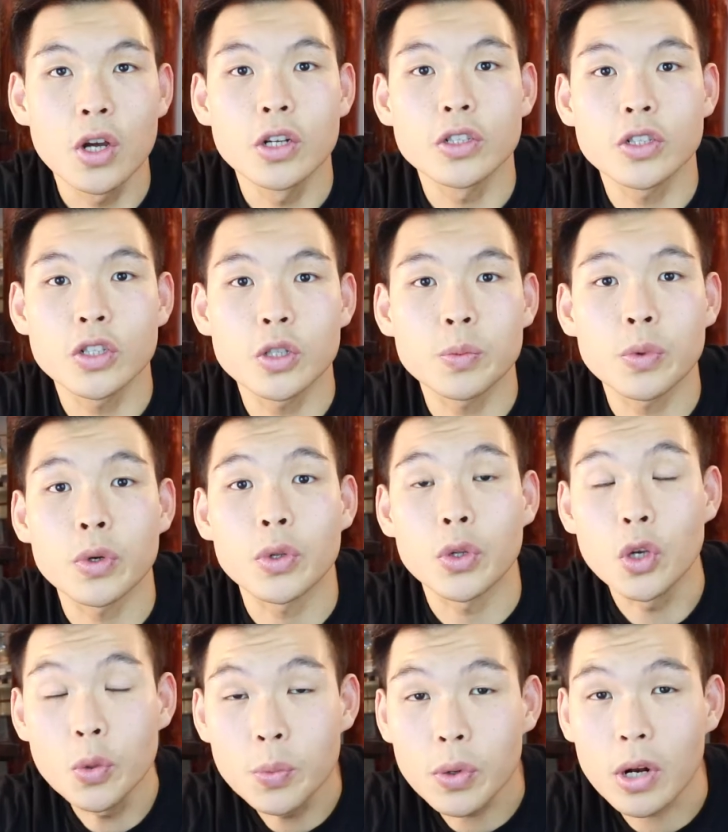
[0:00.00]
super
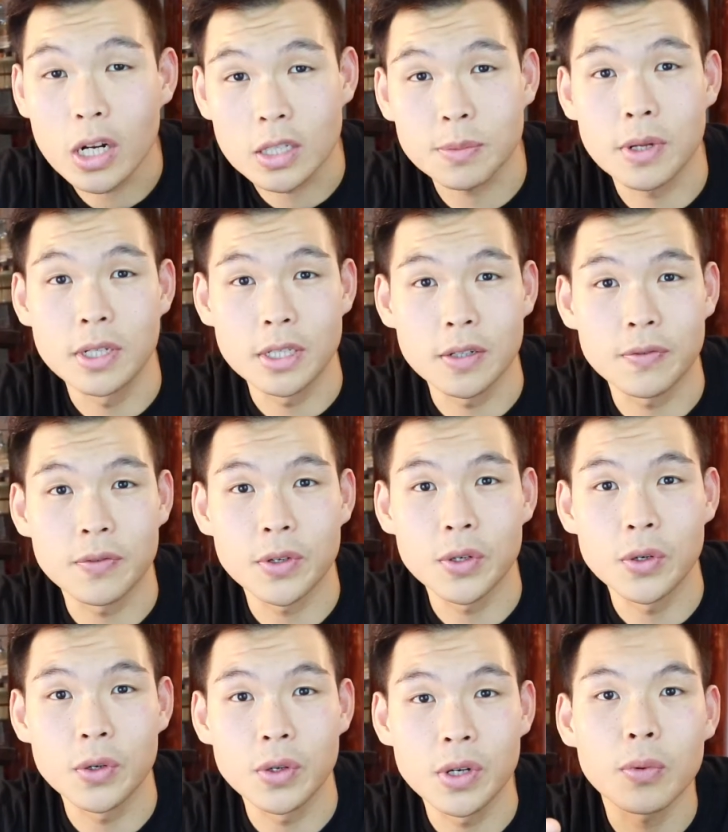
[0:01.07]
duper expensive
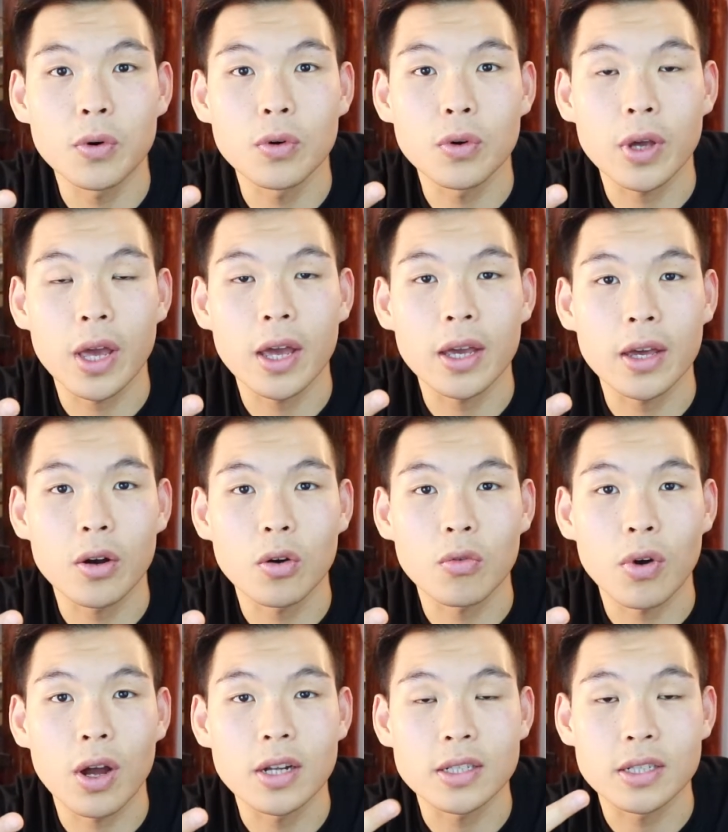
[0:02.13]
food, people who can't get on
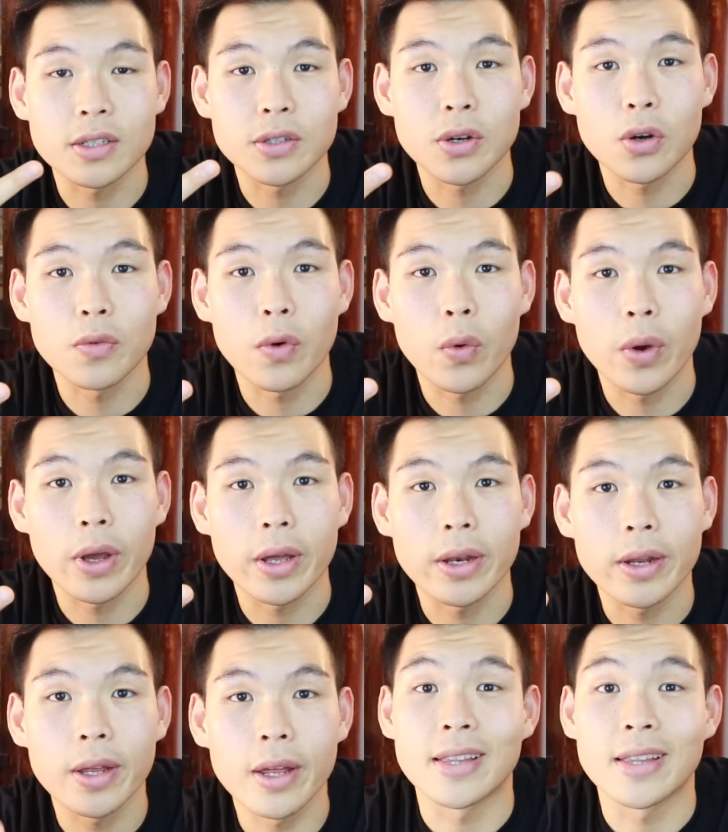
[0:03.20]
rides because they're overweight.